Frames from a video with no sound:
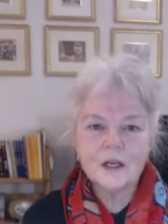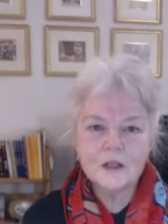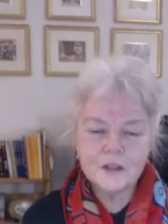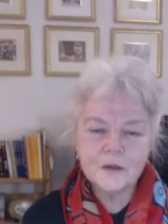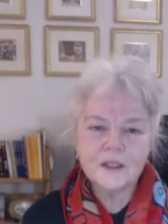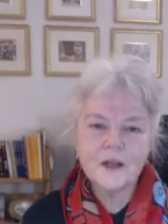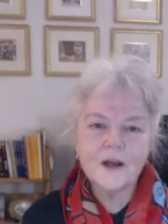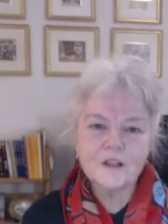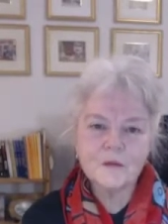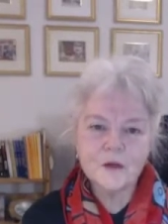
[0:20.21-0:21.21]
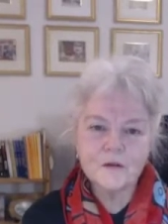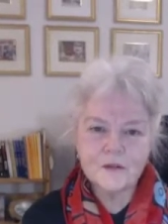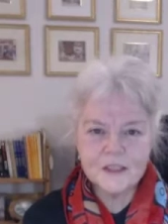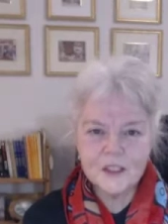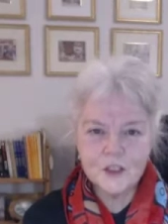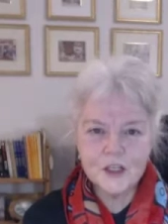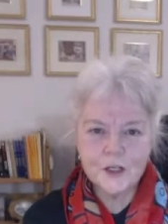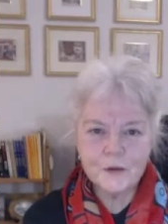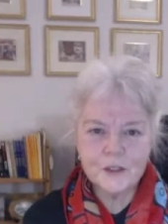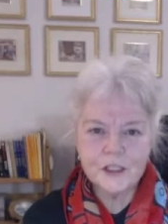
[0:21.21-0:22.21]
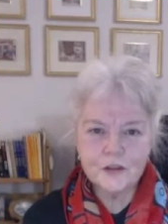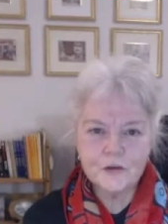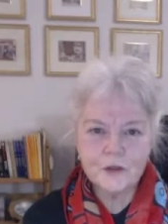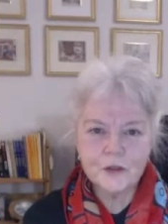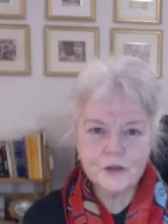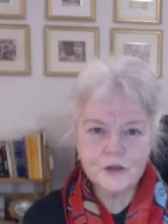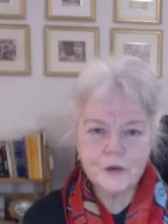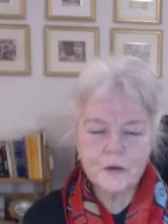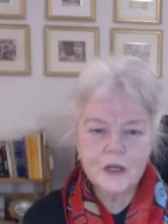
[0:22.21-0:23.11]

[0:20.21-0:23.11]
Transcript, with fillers: also at the Hospital for Sick Children in Toronto.